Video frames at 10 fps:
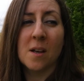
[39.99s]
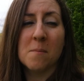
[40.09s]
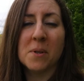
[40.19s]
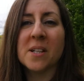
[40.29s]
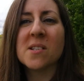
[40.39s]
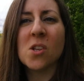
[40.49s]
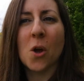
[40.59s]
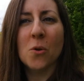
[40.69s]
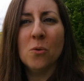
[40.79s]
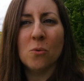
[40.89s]
but there's
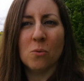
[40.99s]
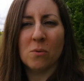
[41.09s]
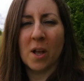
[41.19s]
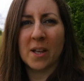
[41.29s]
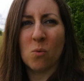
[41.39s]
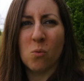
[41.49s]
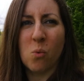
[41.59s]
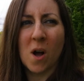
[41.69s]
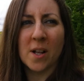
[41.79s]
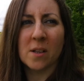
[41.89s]
no like
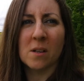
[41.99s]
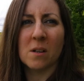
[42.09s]
one